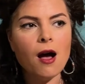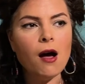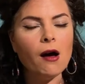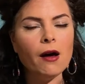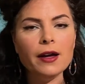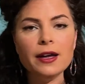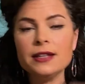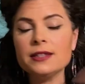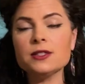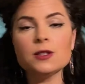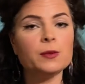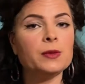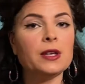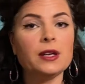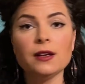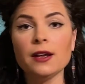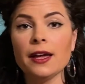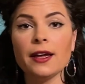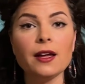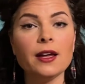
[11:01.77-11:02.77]
it's something
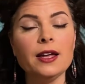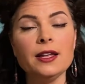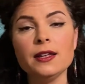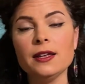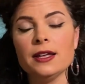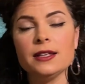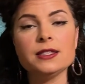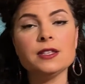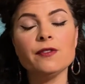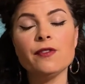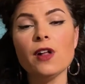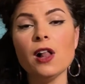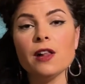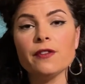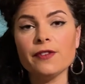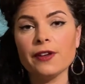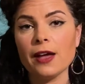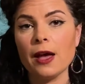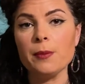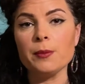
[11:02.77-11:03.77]
like it's
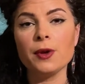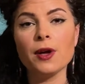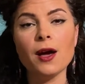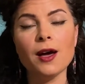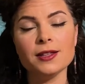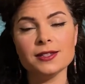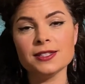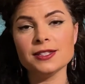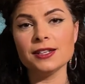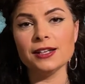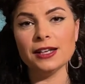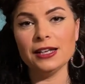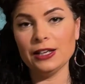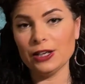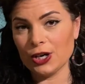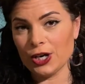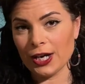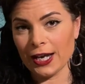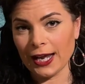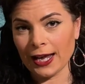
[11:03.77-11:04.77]
evolving. I'm constantly
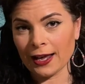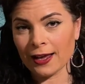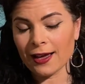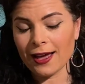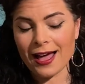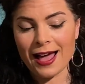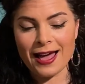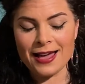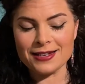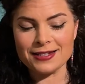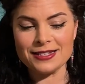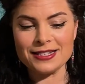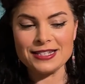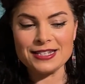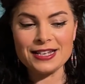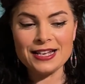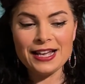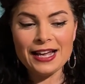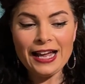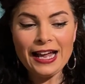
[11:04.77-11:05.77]
learning, and
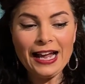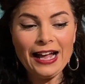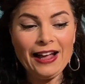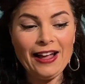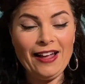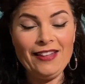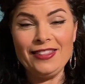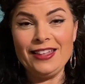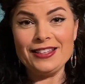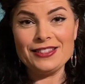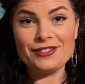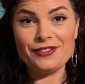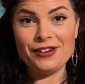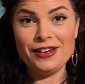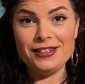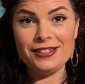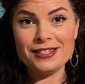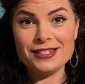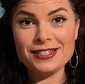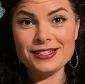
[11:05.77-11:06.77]
that's
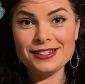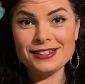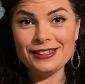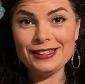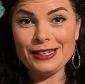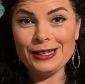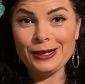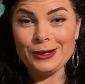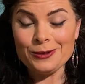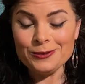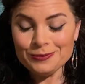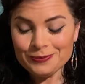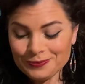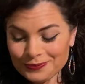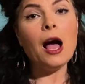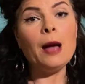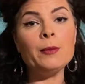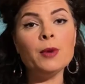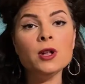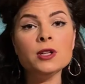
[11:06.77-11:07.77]
great, you know.
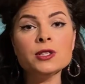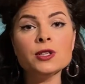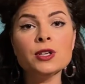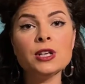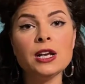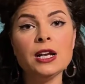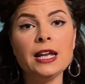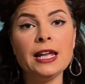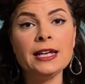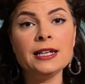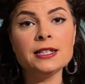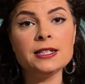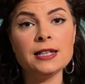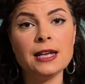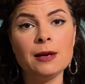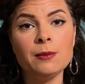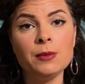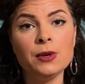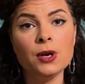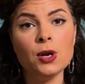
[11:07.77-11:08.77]
I'm also going to link
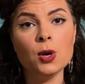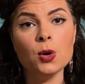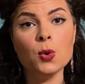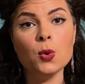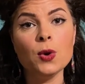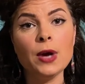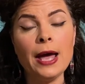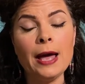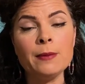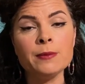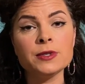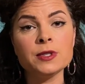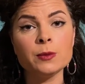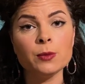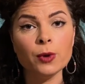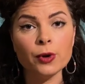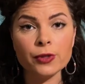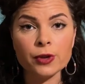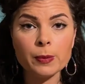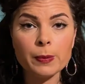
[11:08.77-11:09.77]
down below some
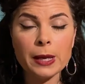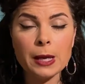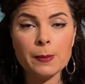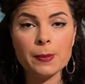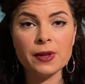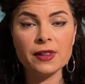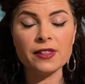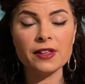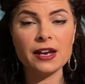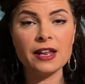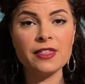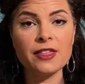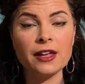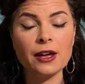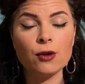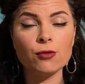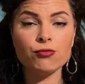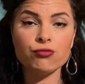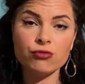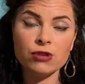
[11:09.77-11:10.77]
other people that I think
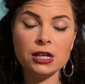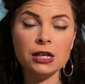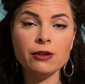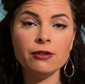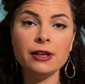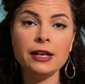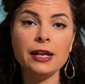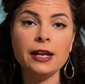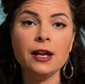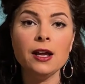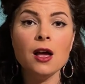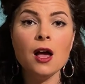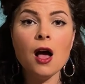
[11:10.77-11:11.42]
are really, really